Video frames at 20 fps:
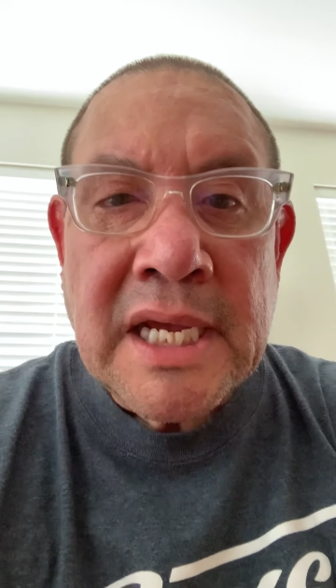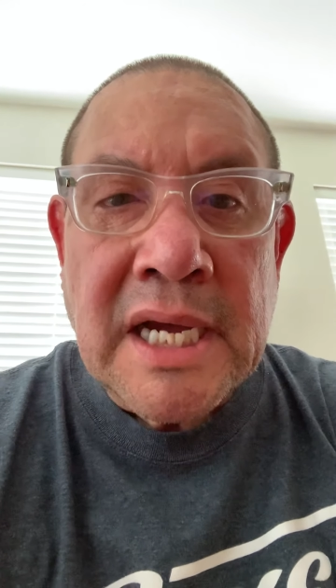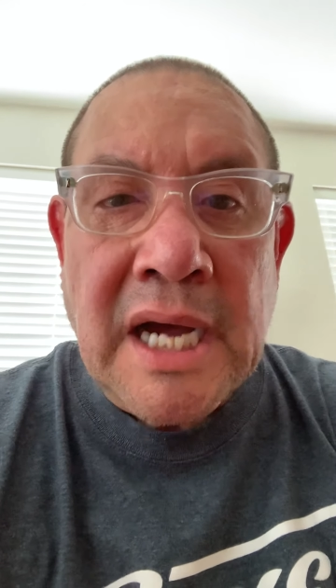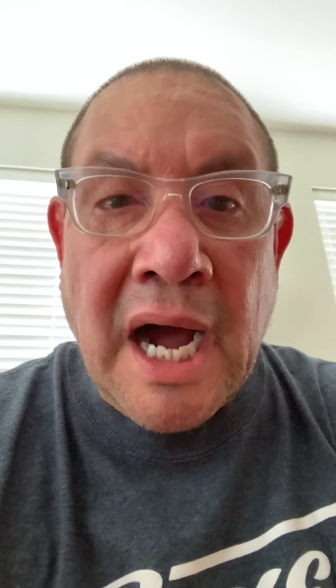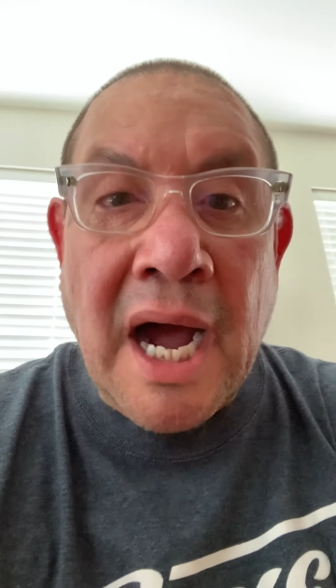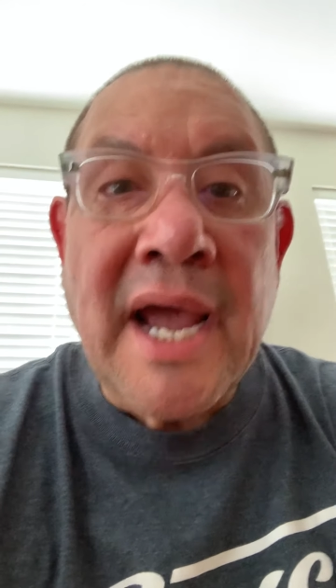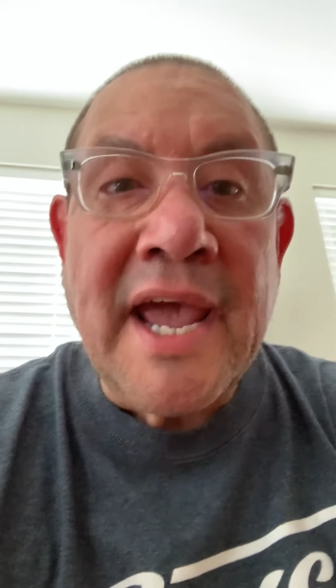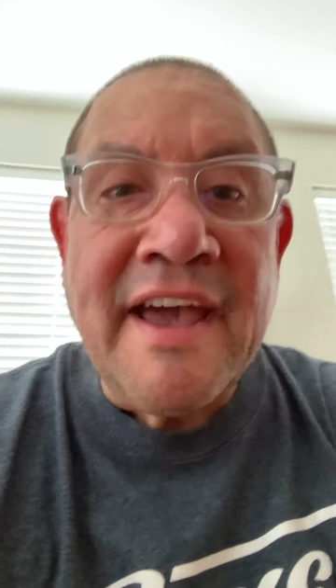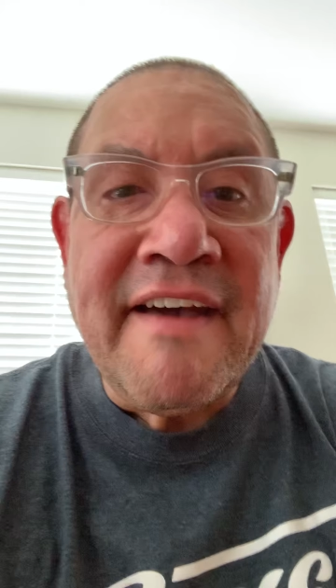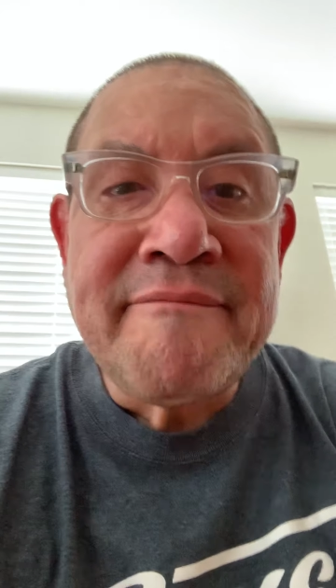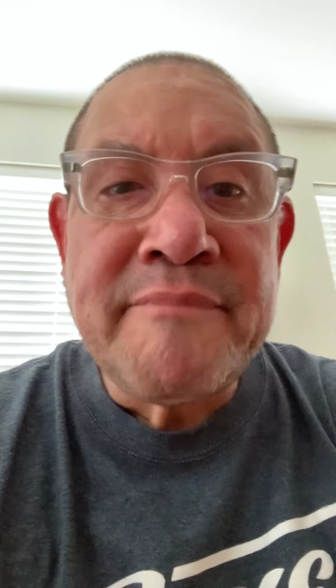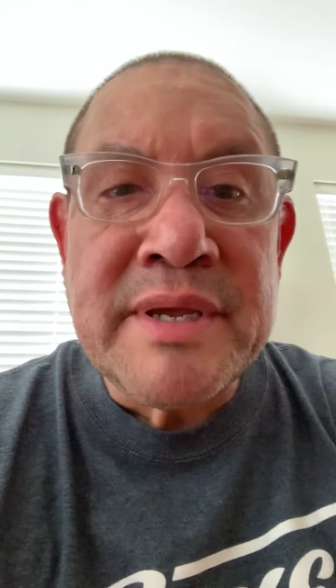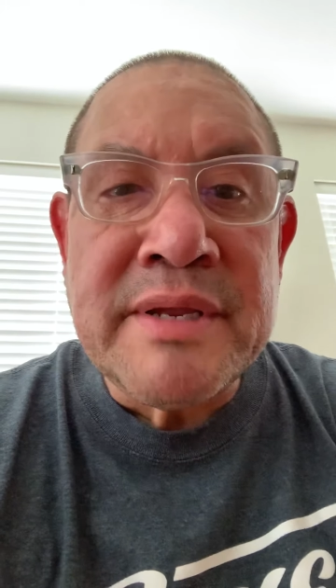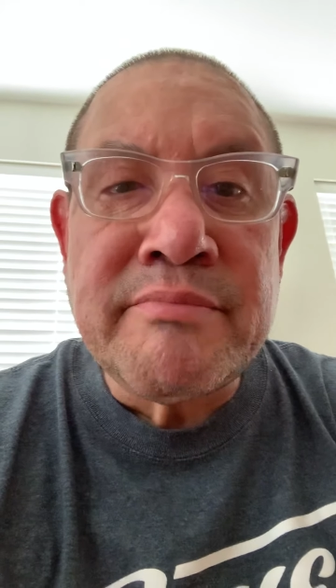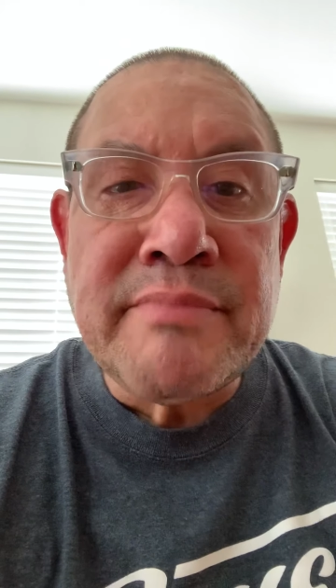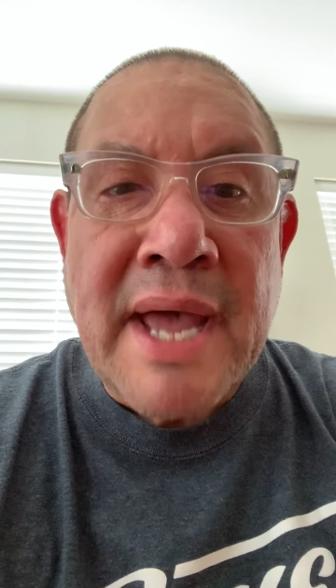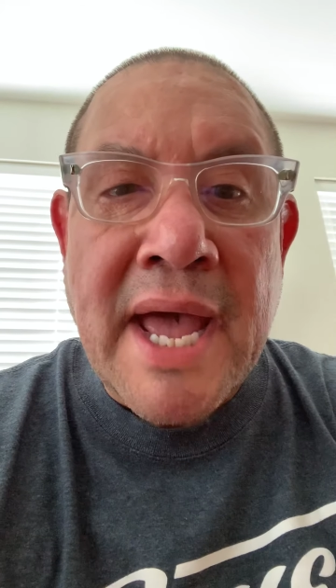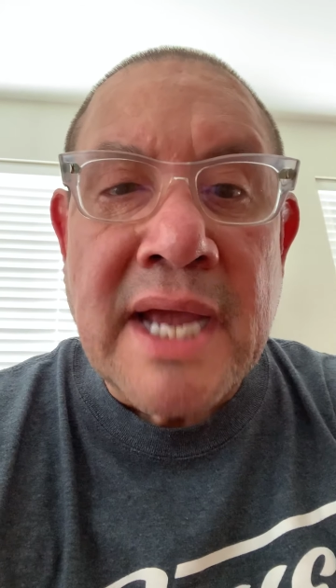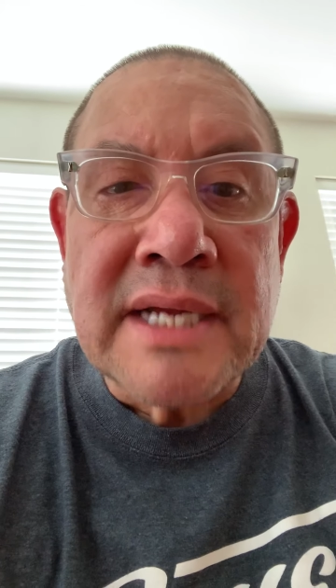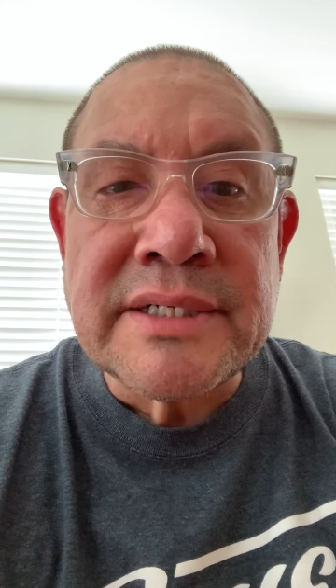I have been
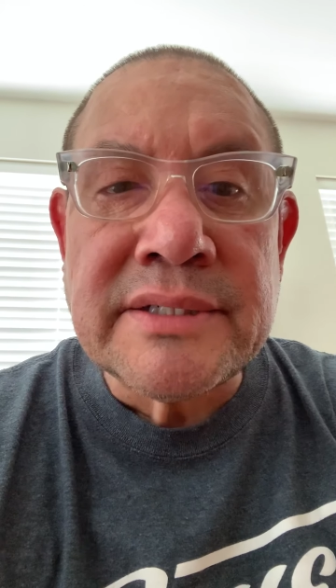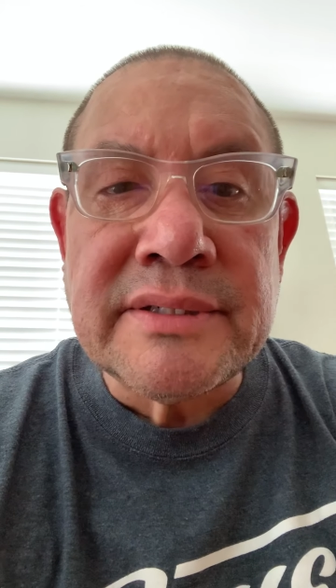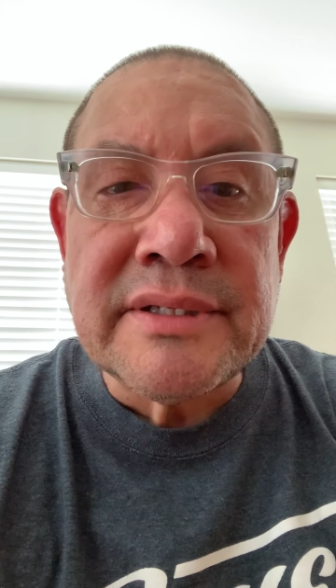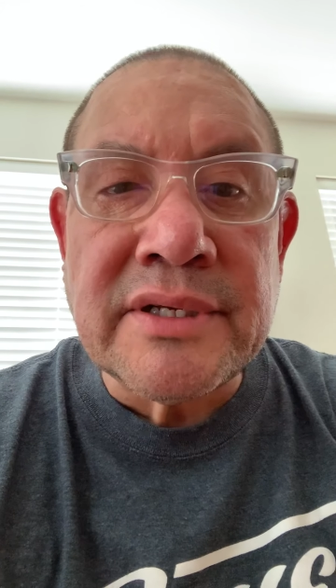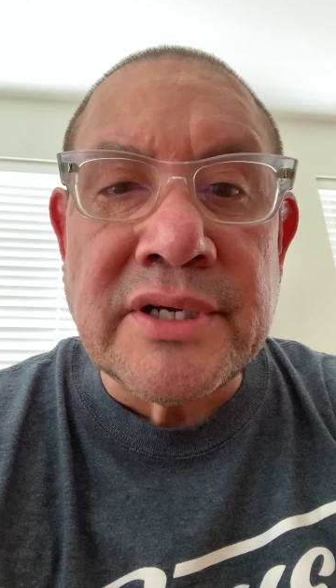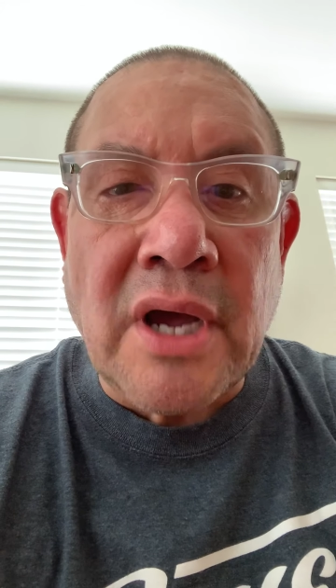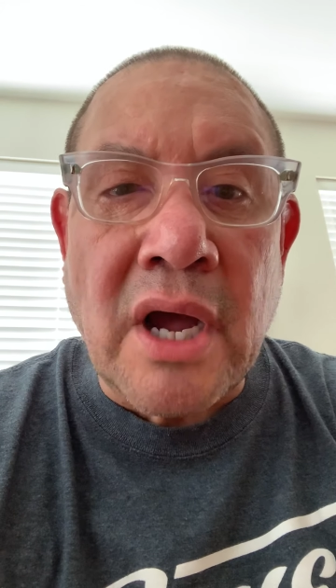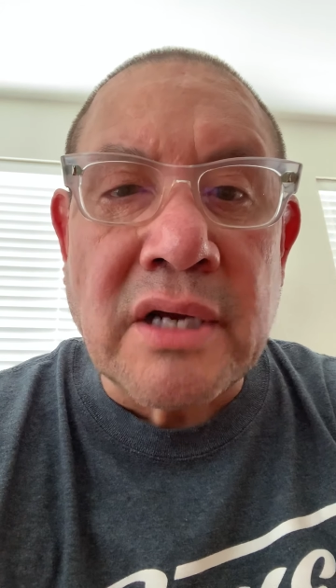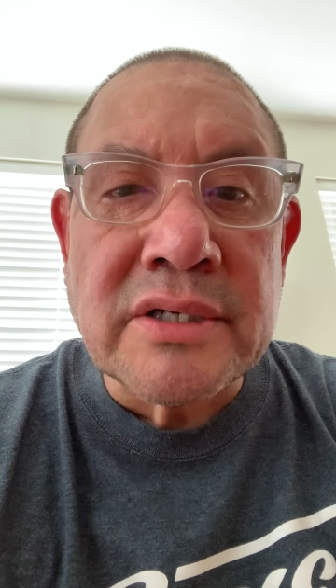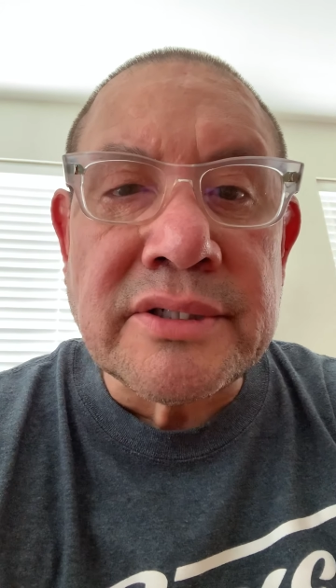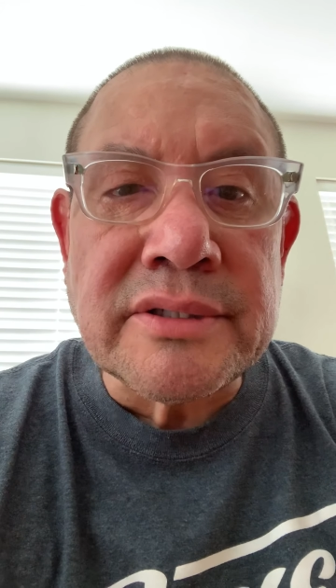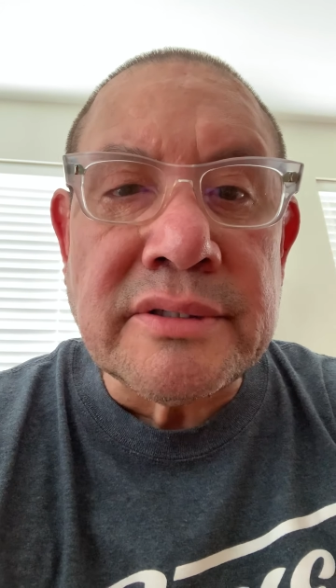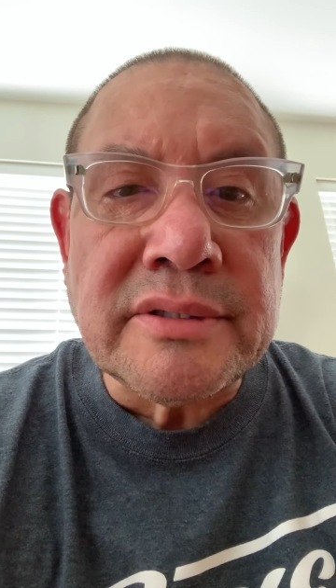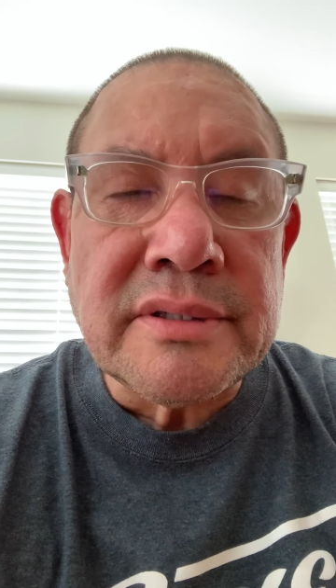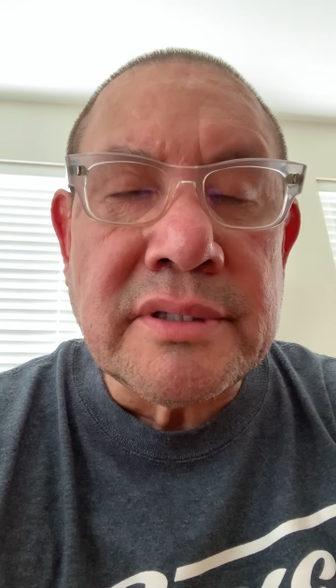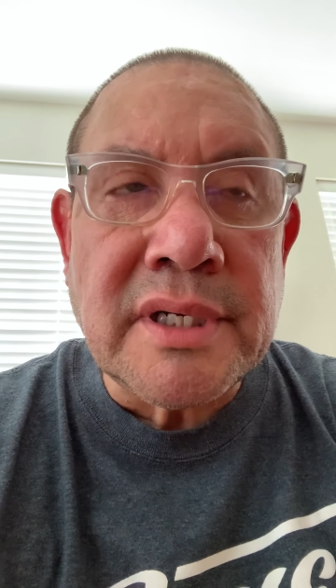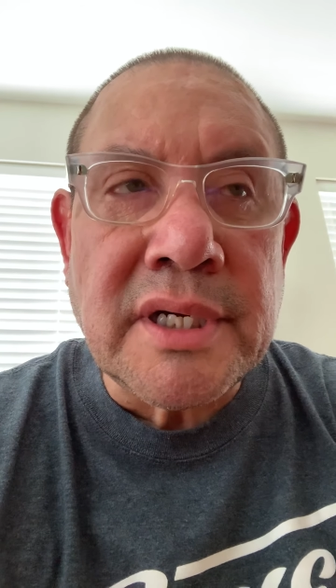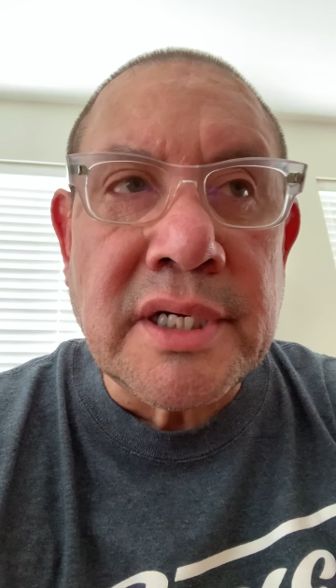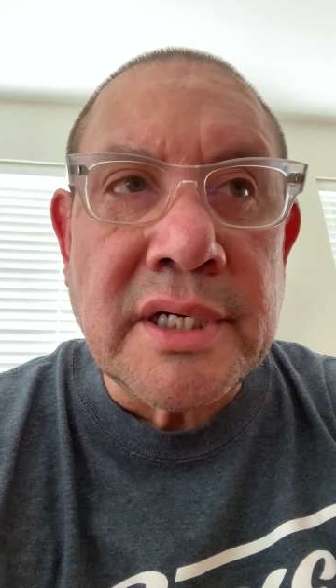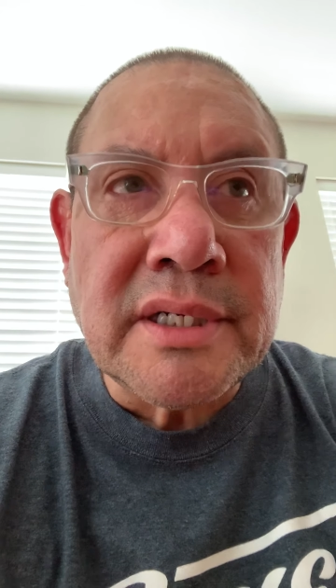back to the
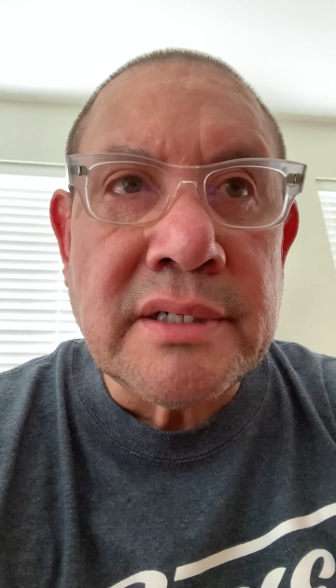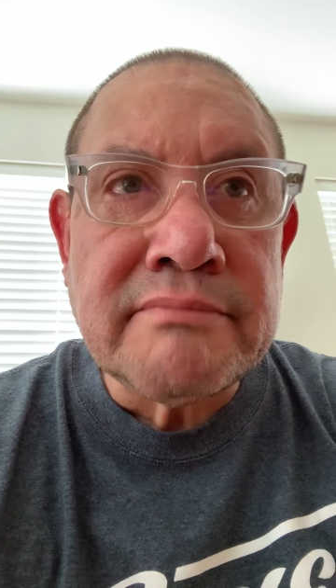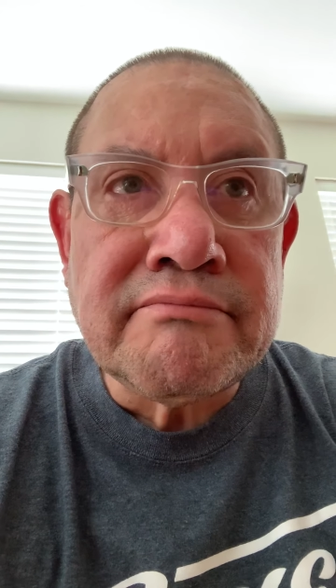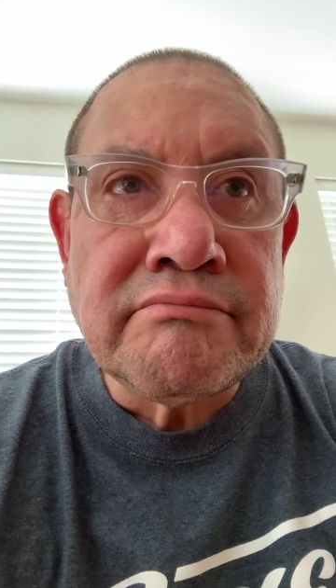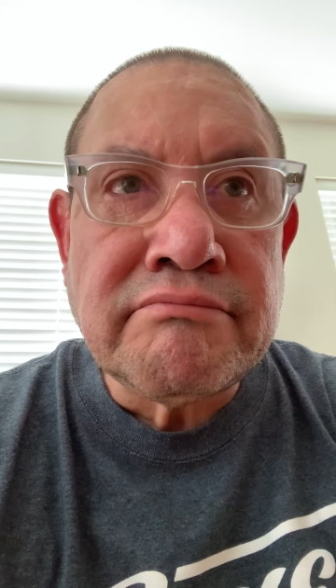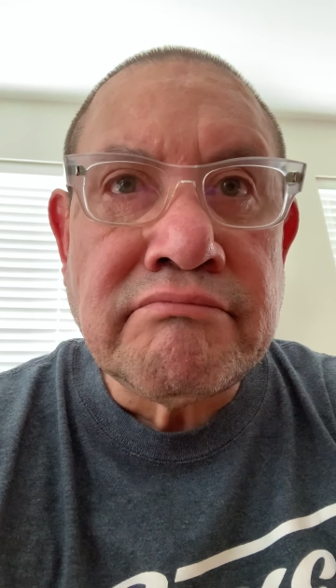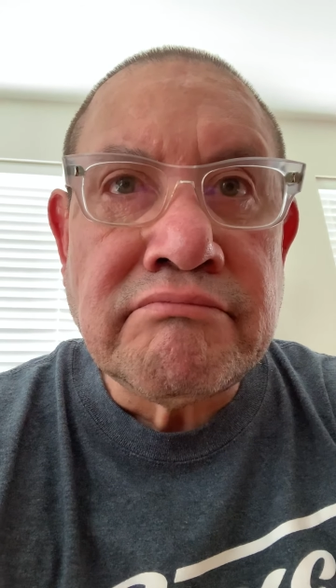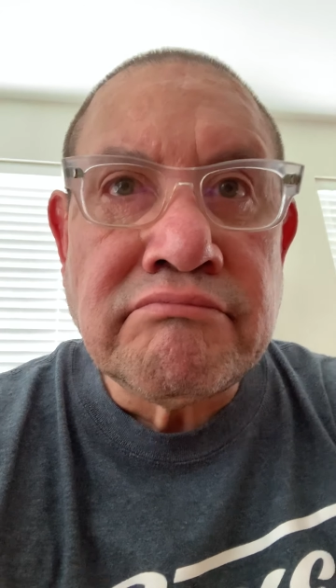doctor.